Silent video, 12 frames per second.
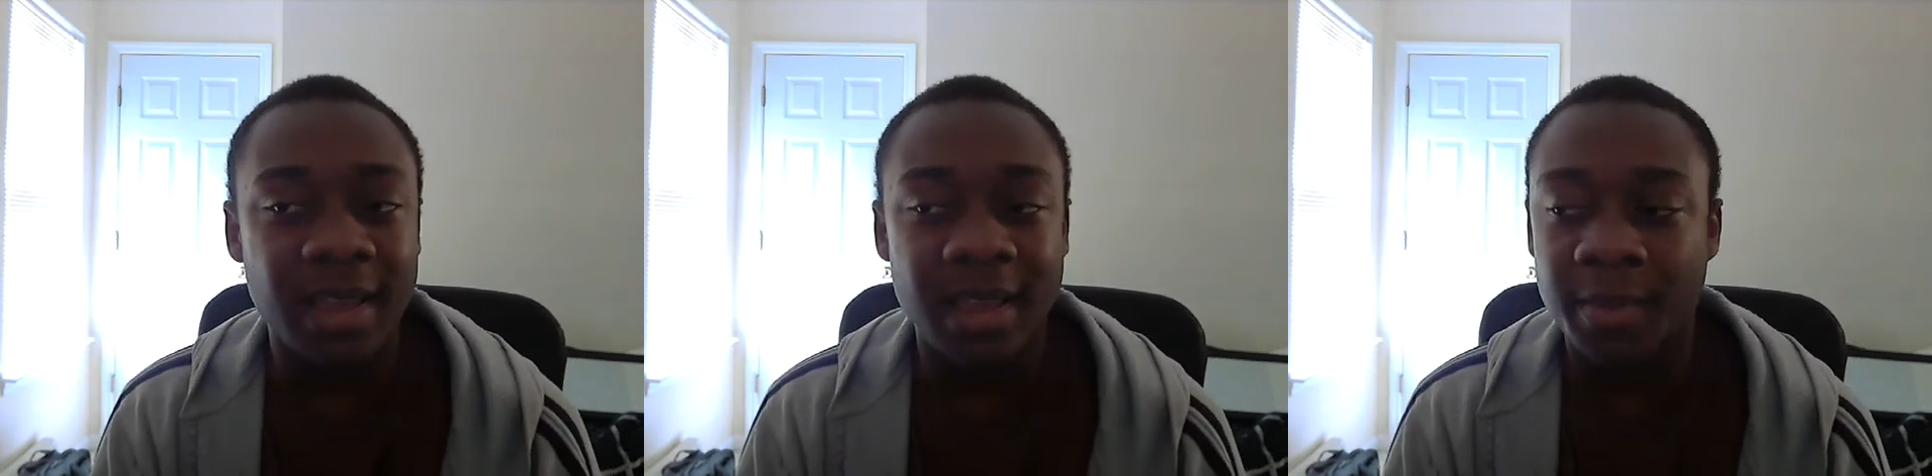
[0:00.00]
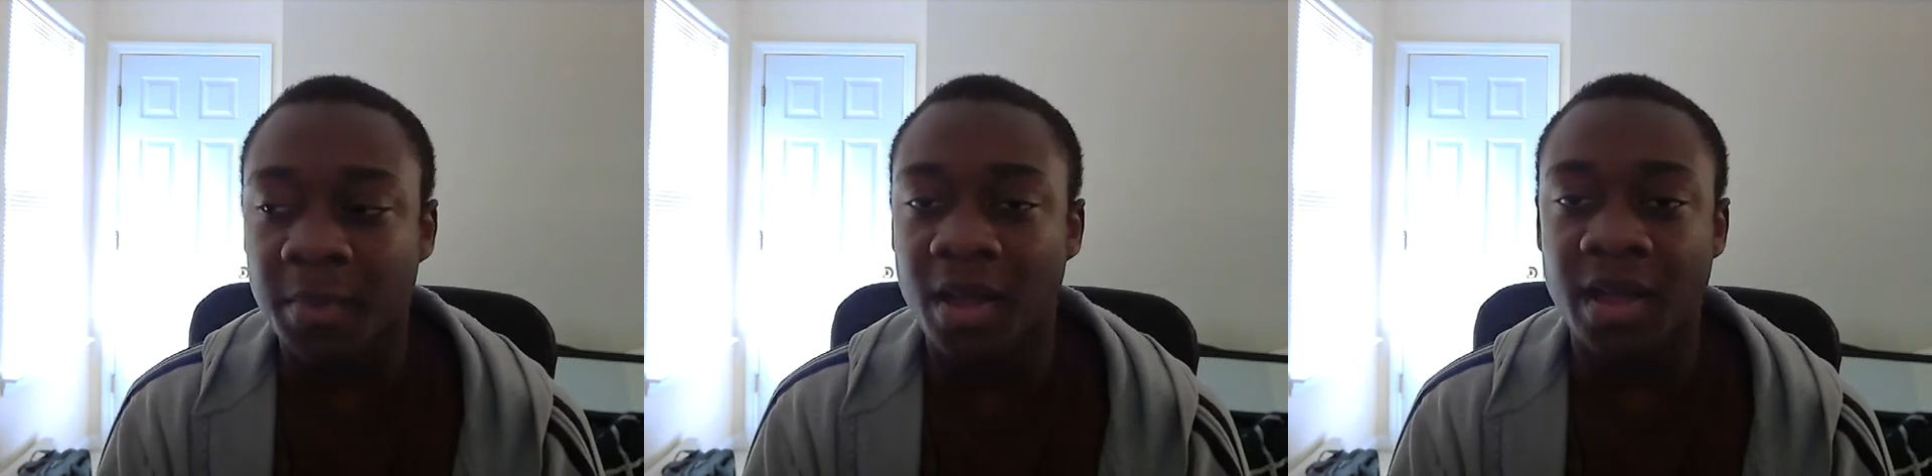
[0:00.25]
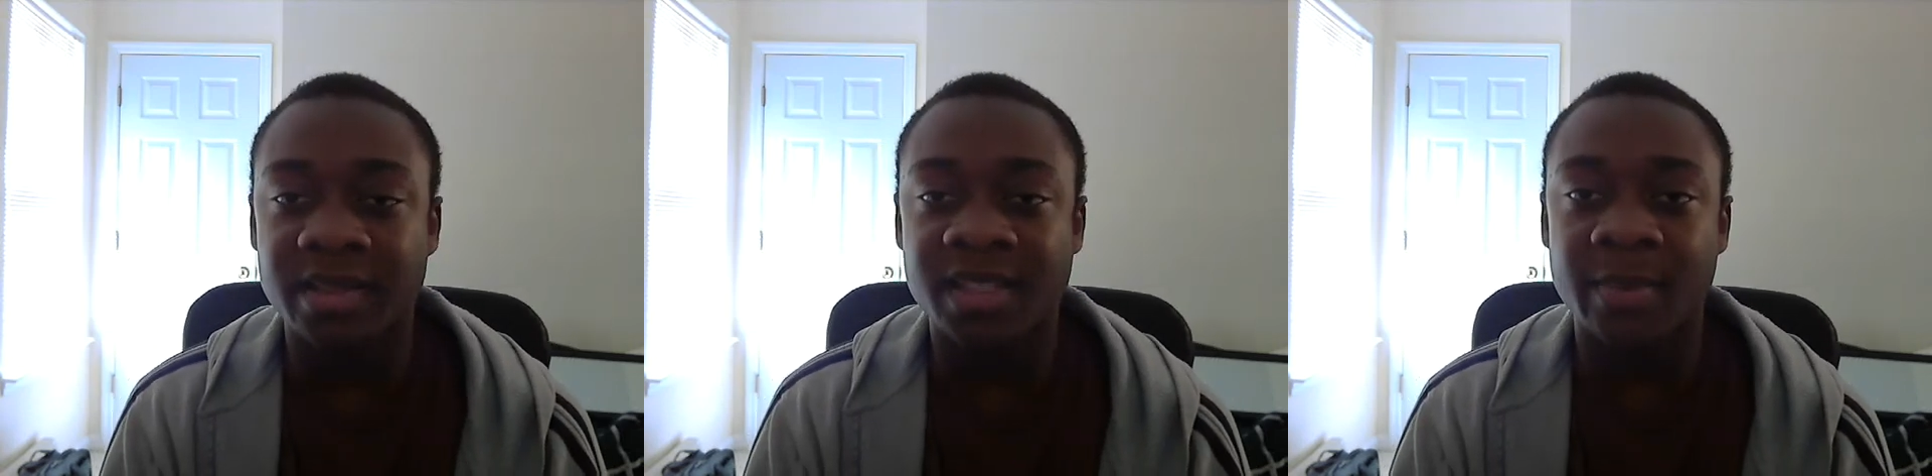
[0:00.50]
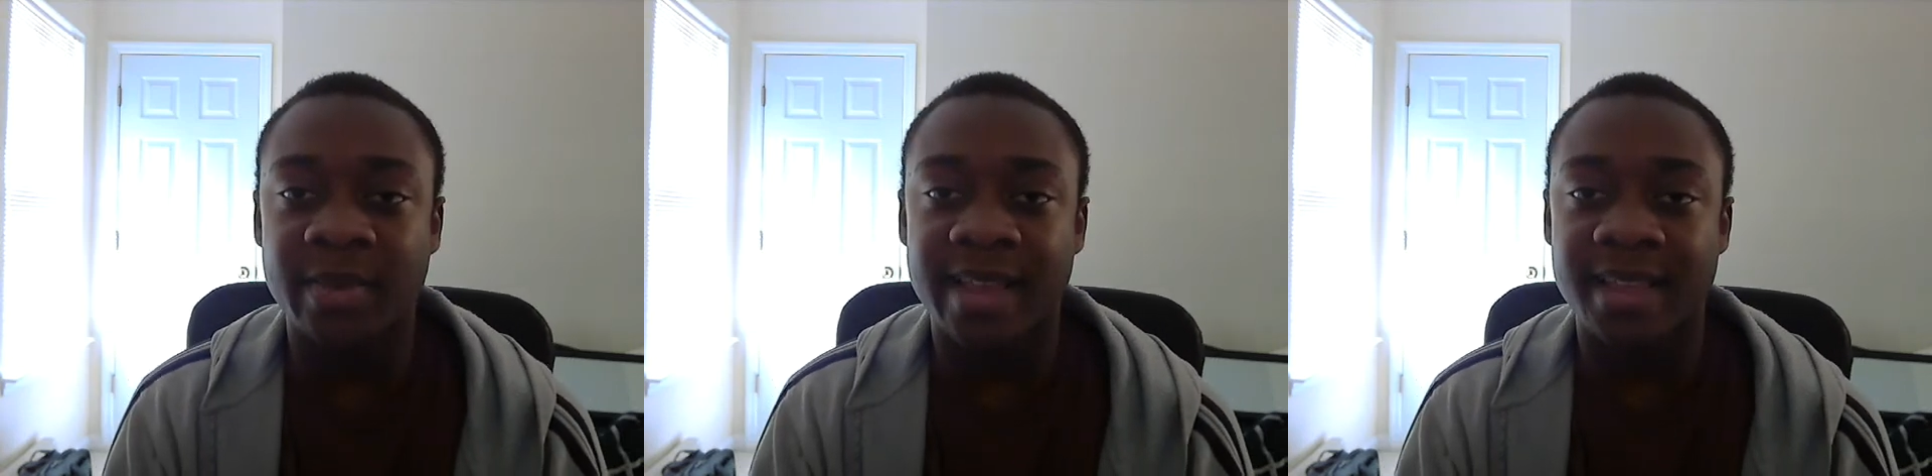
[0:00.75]
on
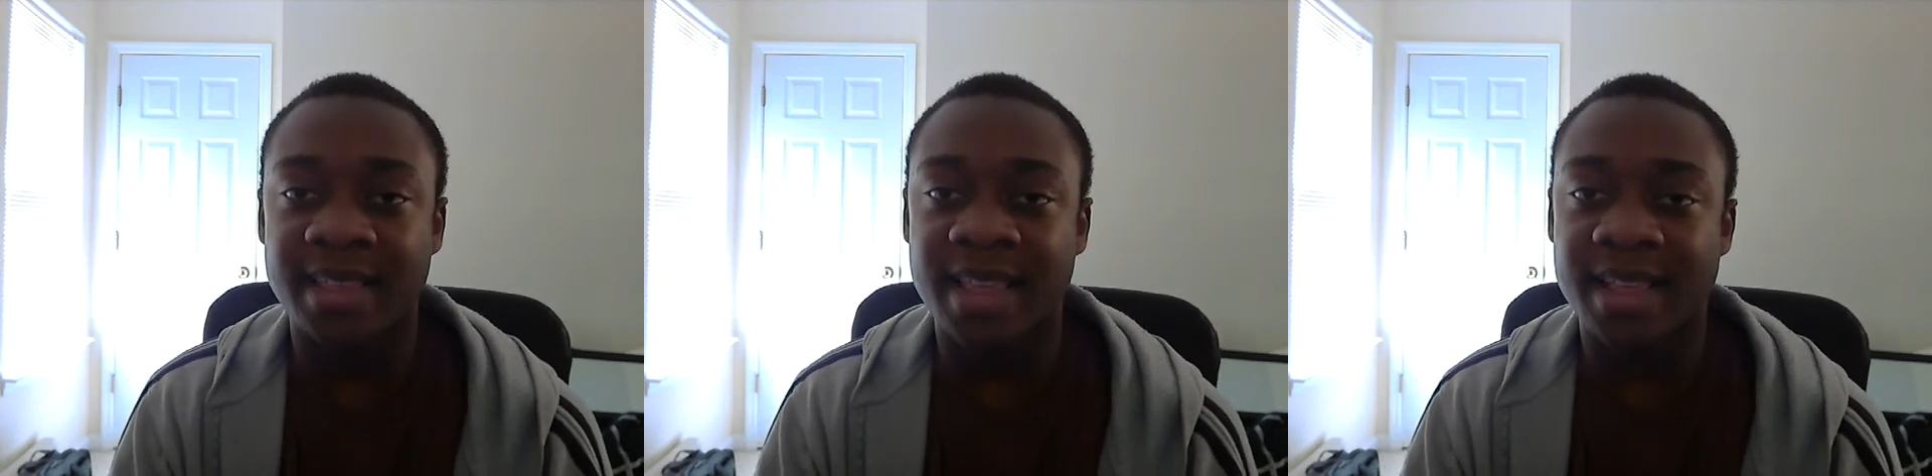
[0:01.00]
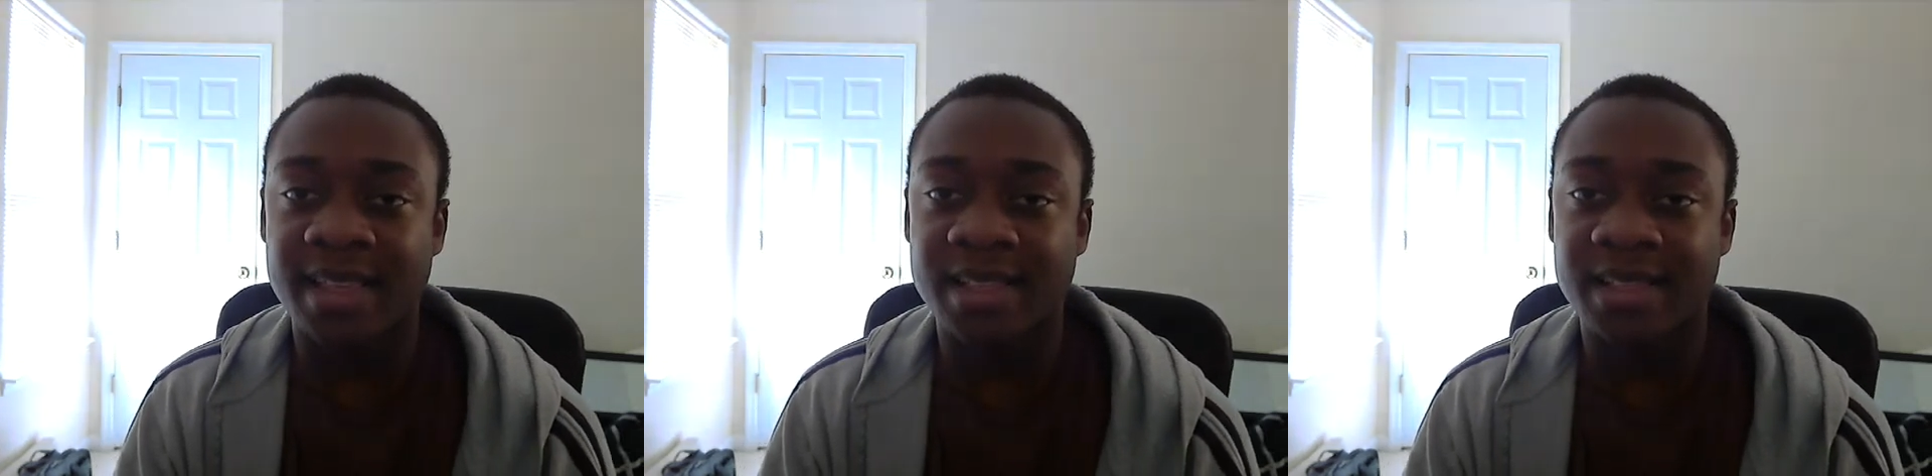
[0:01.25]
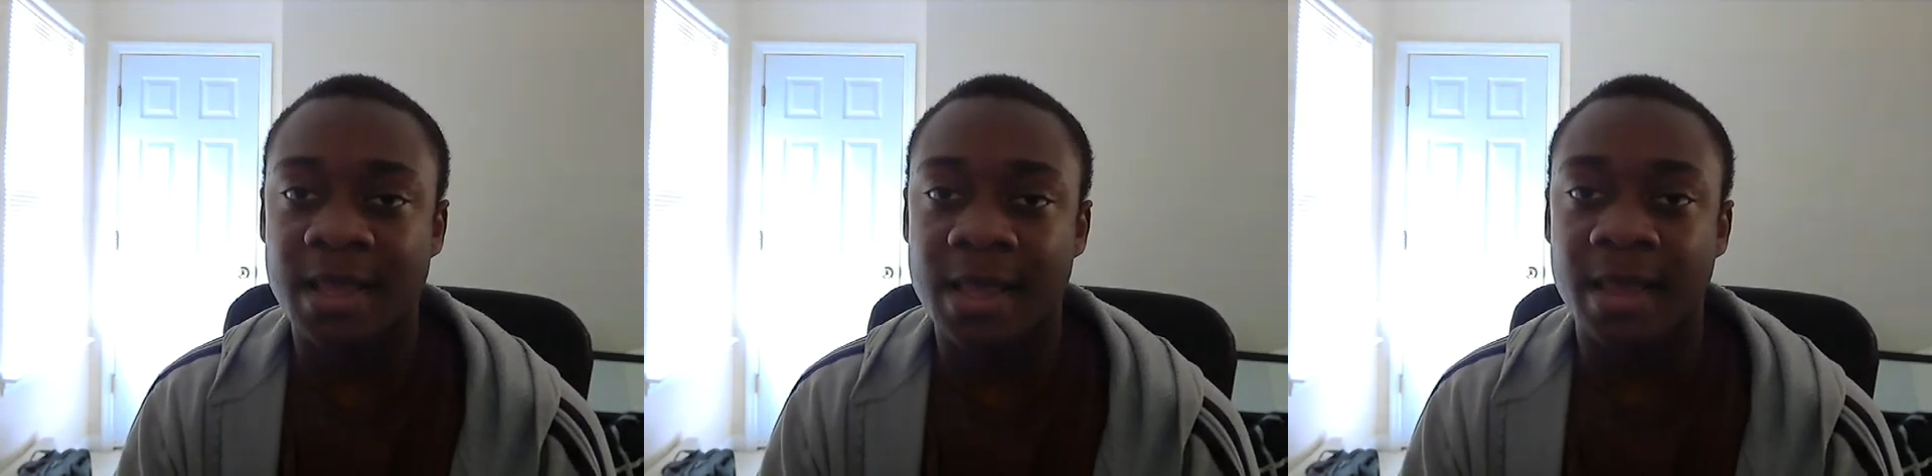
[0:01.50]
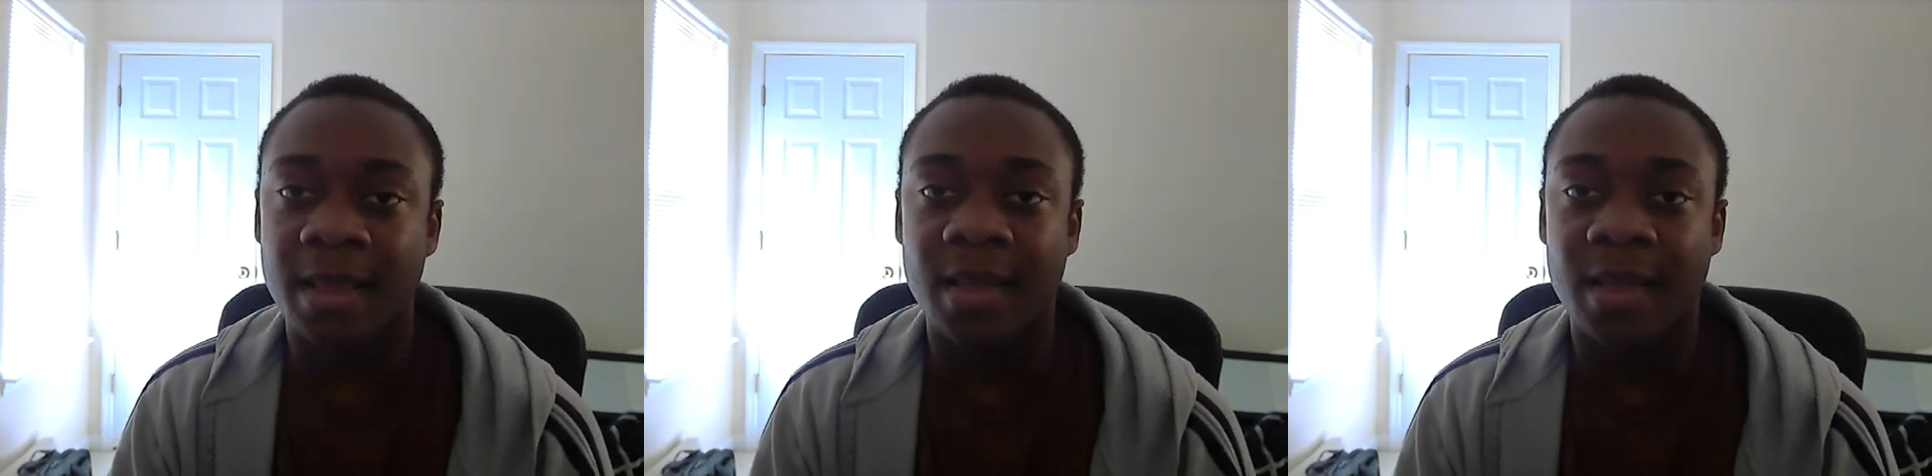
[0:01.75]
something like this.